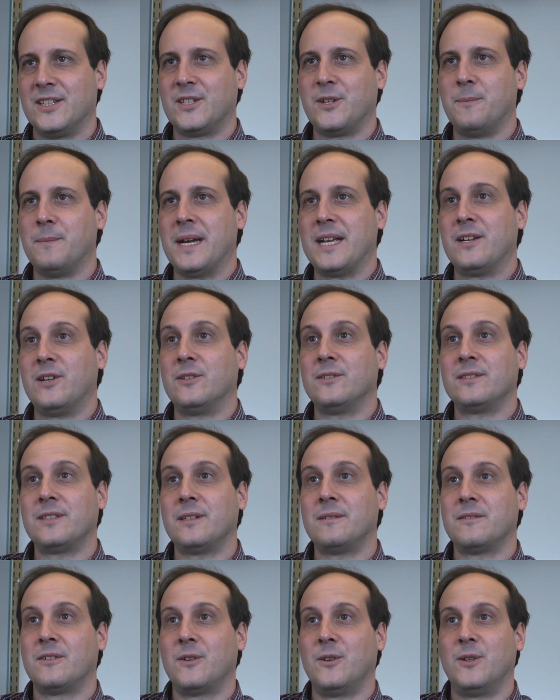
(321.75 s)
So my
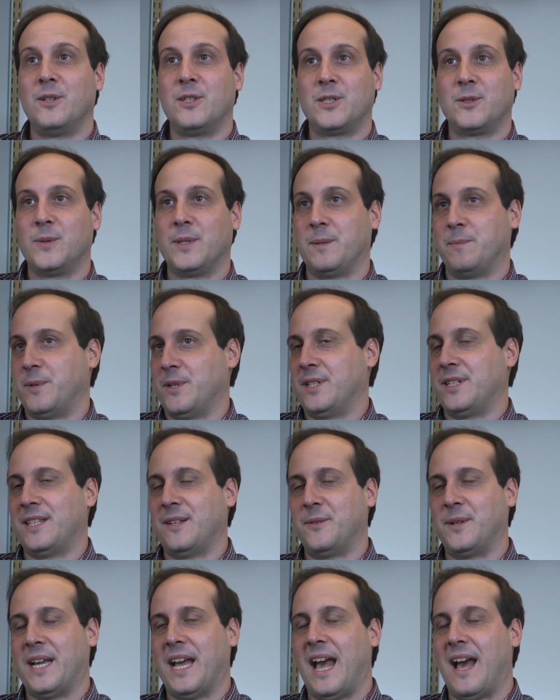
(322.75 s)
long-term goals with the project
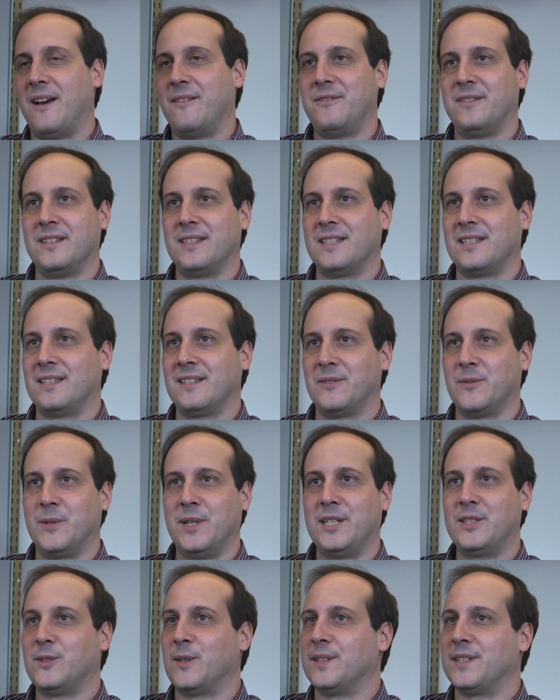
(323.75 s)
that we have is
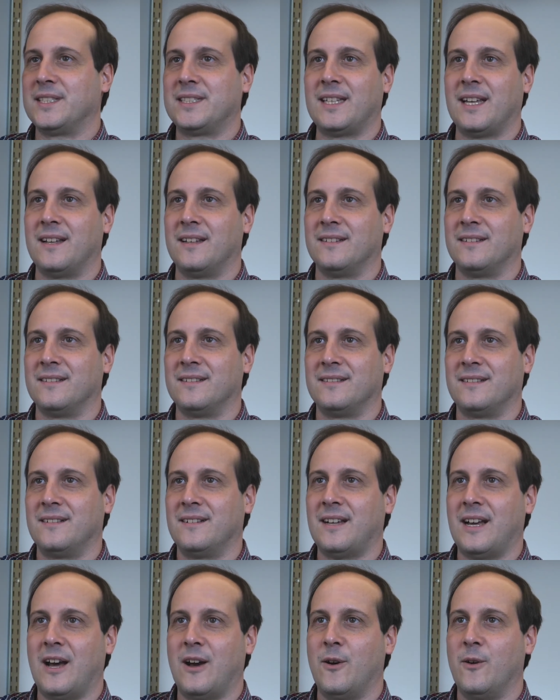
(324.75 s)
really to understand
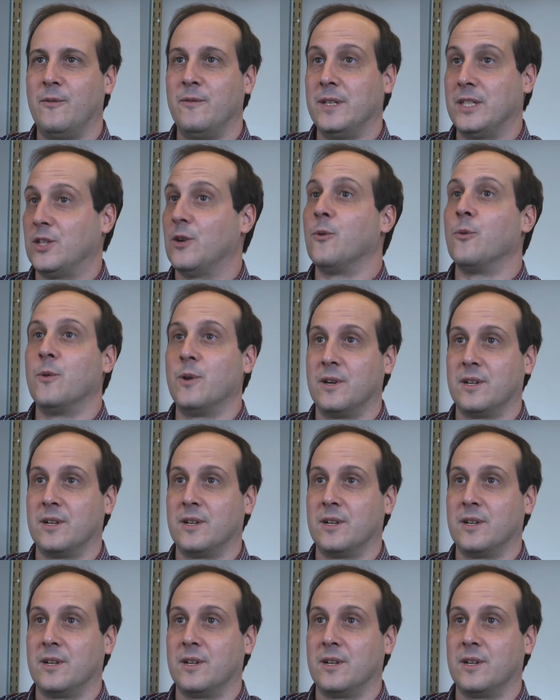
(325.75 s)
how vision